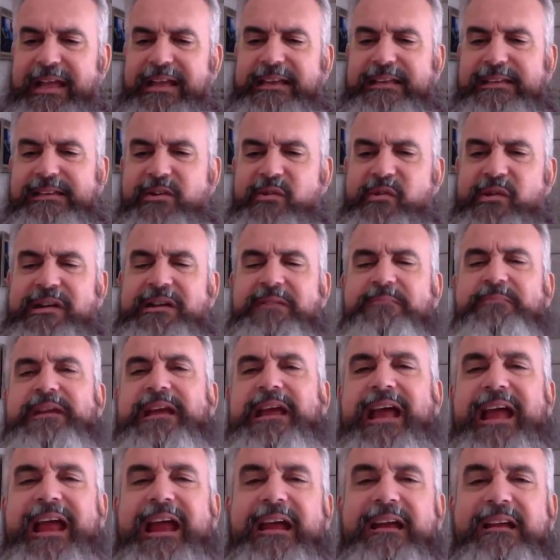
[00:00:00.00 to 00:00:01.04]
It is going to
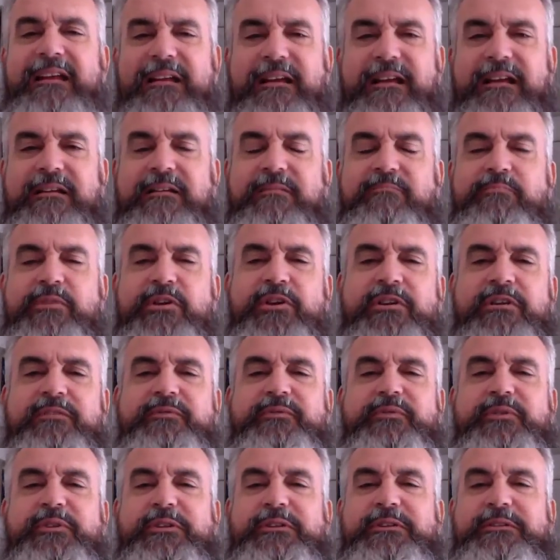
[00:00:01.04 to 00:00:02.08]
be a
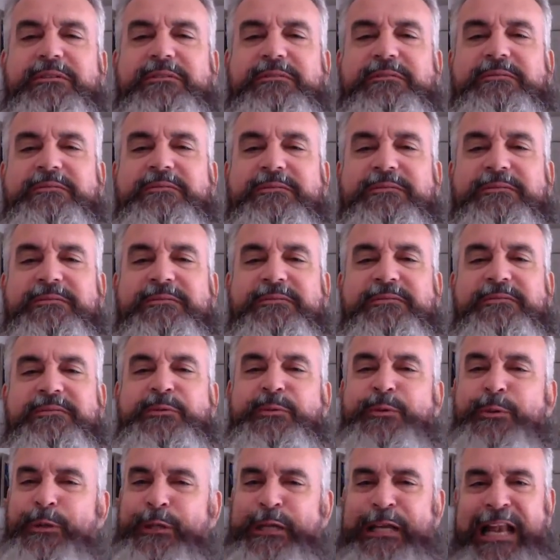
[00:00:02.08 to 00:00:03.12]
beautiful,
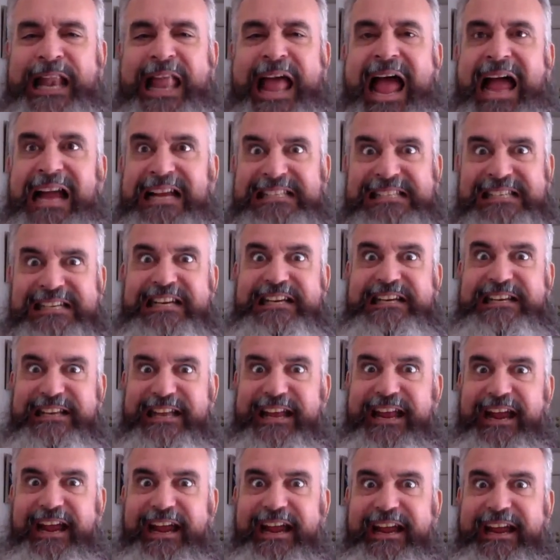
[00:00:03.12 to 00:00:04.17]
relaxing
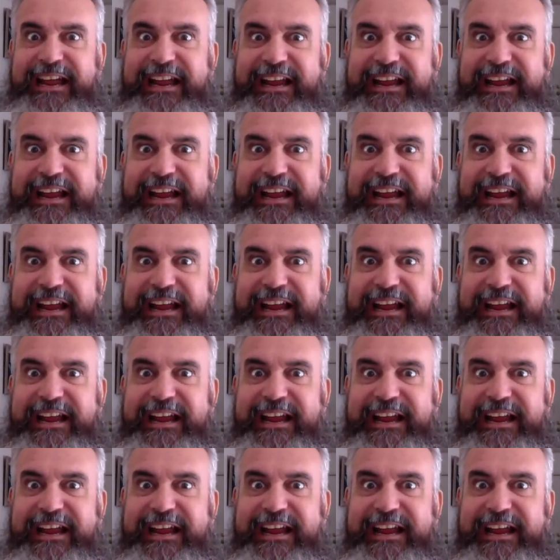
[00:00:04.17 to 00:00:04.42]
day.